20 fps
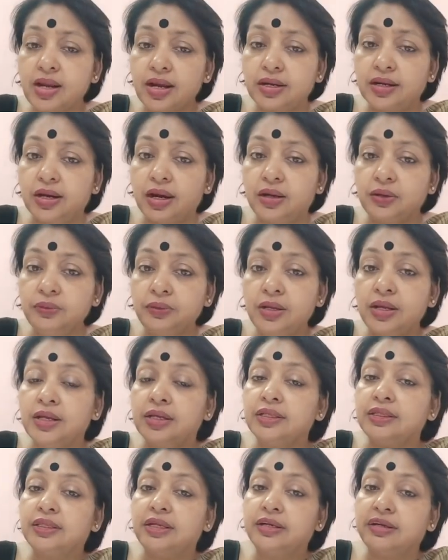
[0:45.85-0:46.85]
Now,
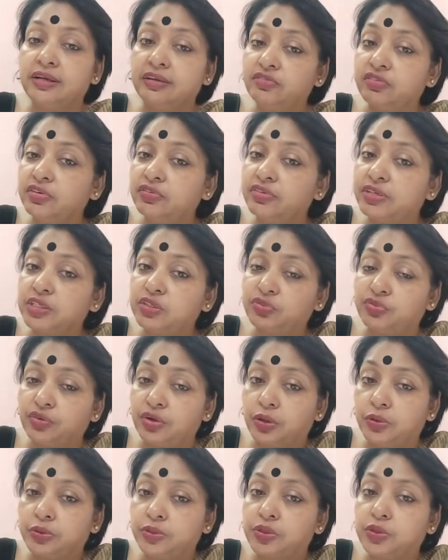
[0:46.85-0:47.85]
the river which
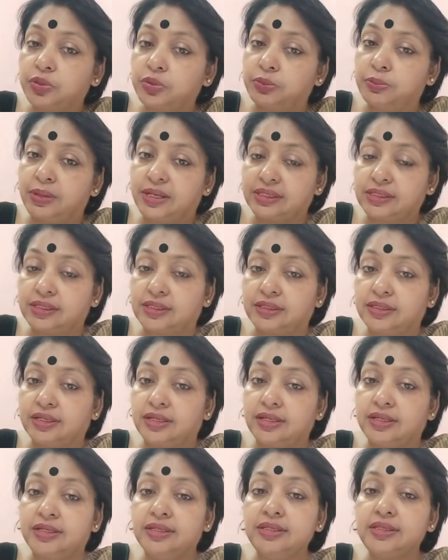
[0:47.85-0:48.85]
flows through
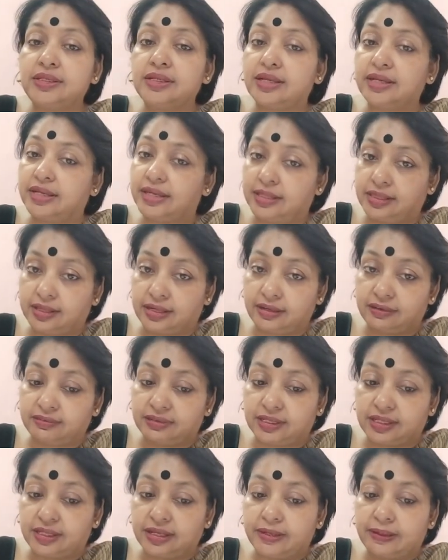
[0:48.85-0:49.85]
Bastar is
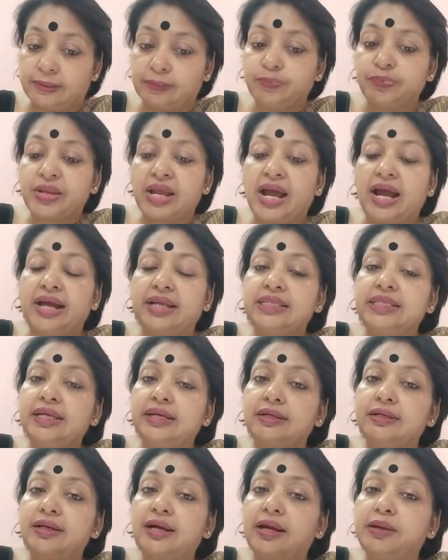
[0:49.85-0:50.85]
Indravati and
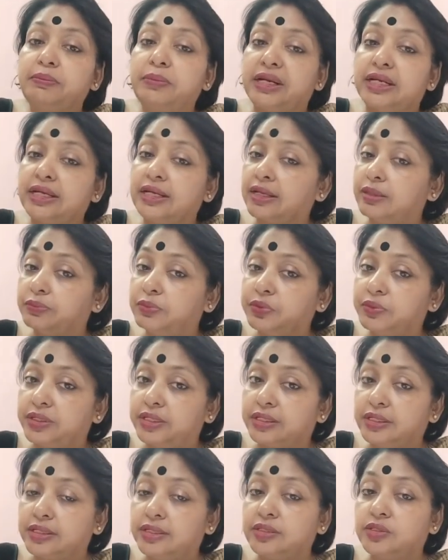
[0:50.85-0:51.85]
there are many
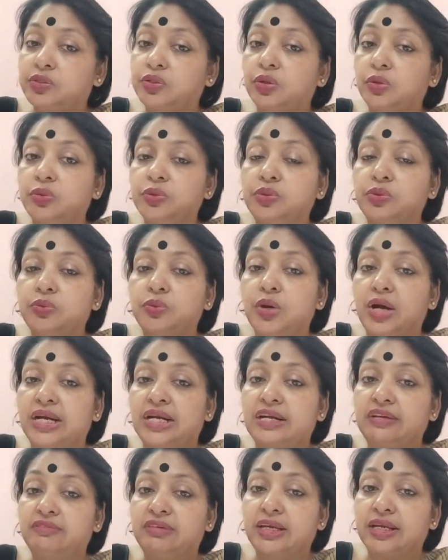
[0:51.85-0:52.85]
communities those who are
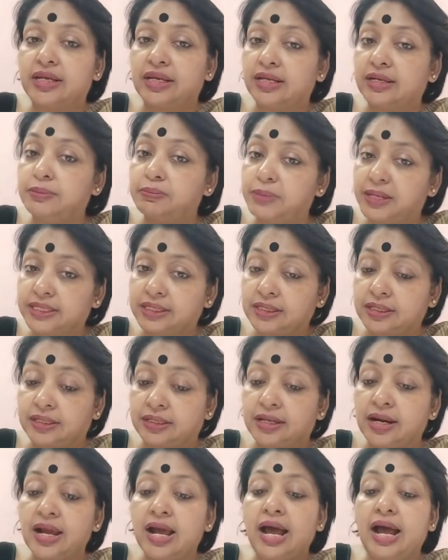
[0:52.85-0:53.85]
living in
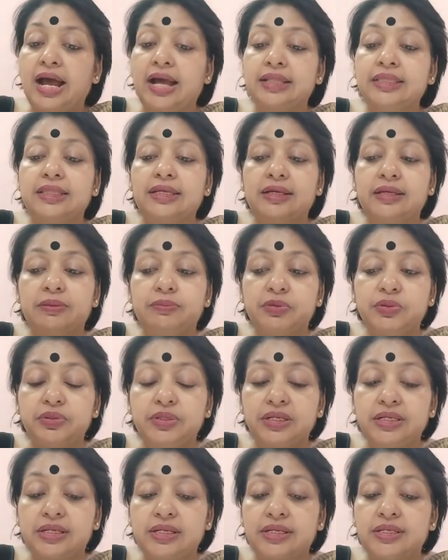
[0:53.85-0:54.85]
Bastar and the
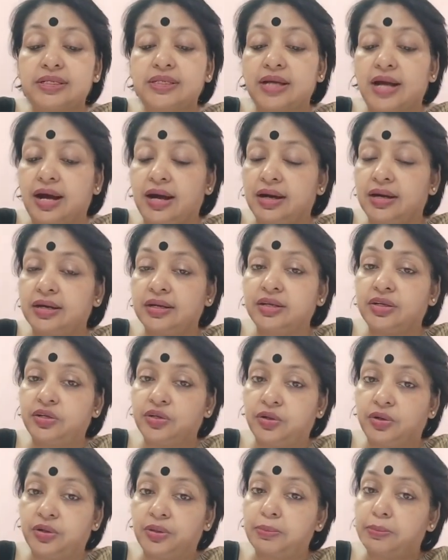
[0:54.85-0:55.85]
communities are
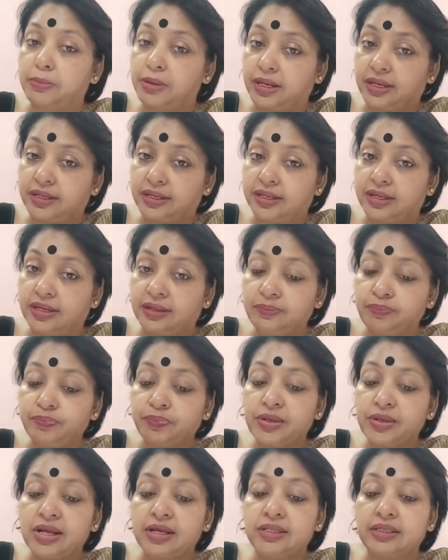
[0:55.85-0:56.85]
your Maria,
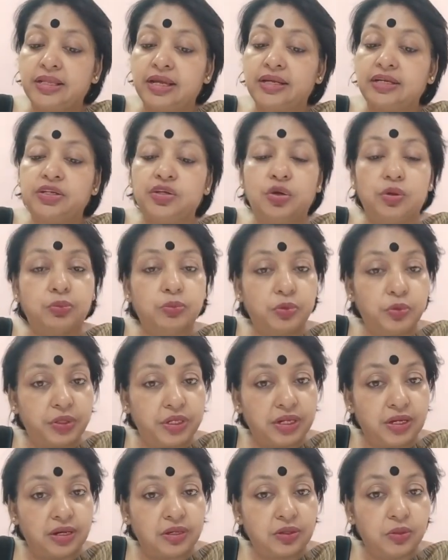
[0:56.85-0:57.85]
then your
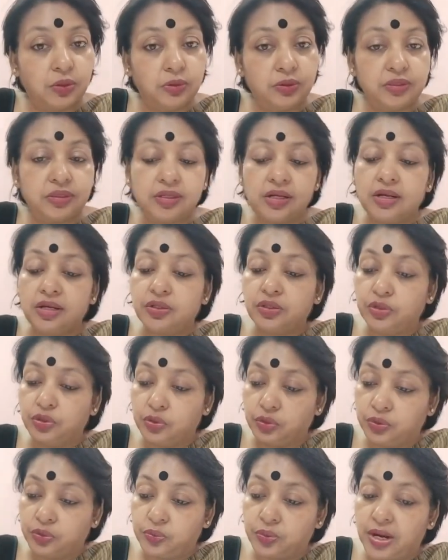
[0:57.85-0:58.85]
Muria Gonds.
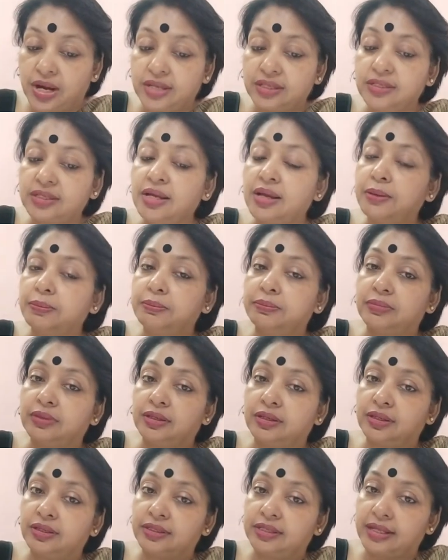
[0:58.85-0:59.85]
Dhurwas,
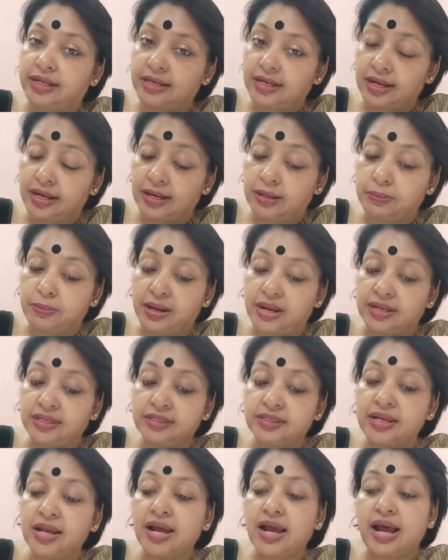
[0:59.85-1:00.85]
uh, then
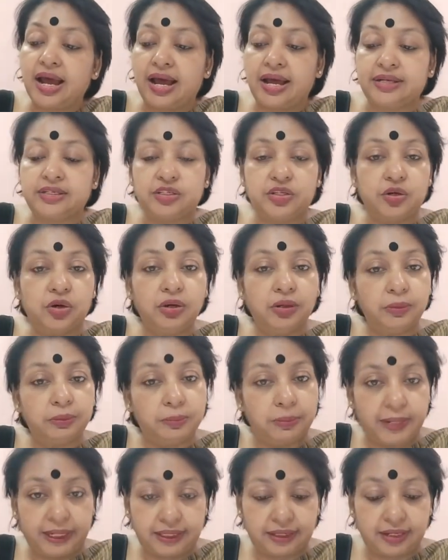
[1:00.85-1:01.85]
Halbas, and your
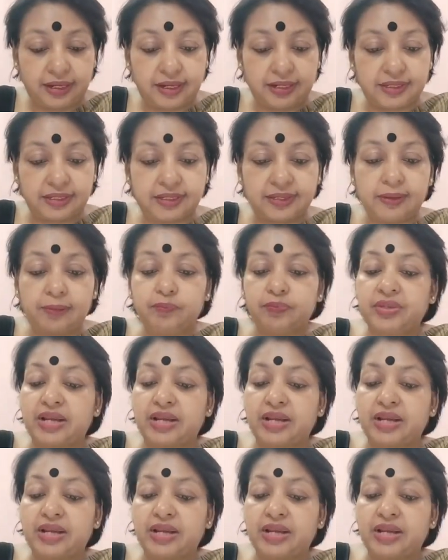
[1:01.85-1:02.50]
Bhatras.